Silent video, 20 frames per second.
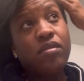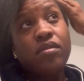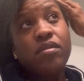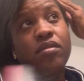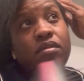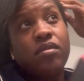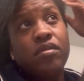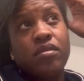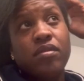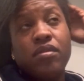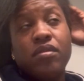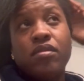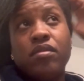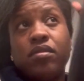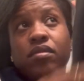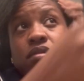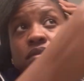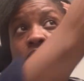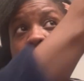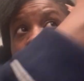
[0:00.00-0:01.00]
tracks the
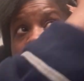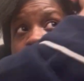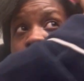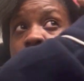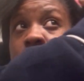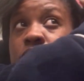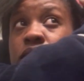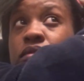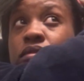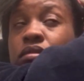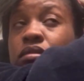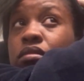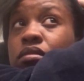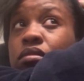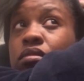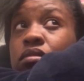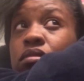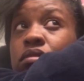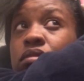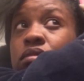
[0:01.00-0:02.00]
invisible calories.
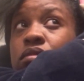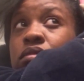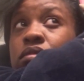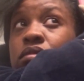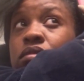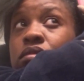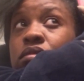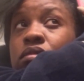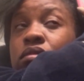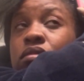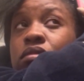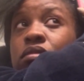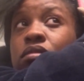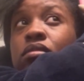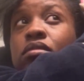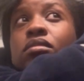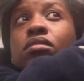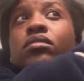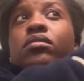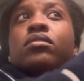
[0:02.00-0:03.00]
See?
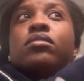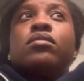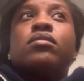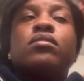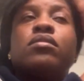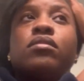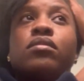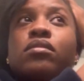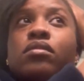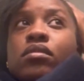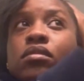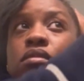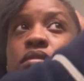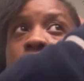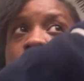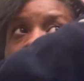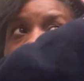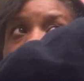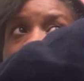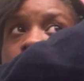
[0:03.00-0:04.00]
Okay.
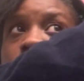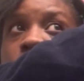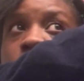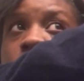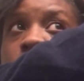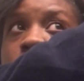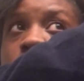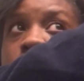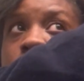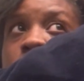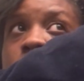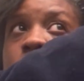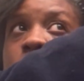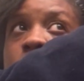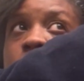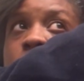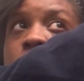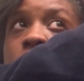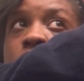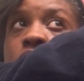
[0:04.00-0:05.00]
So
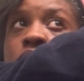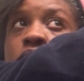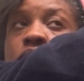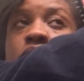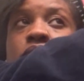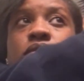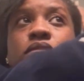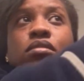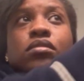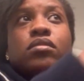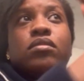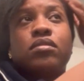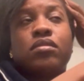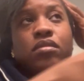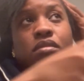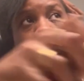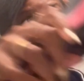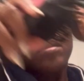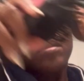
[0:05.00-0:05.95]
going through,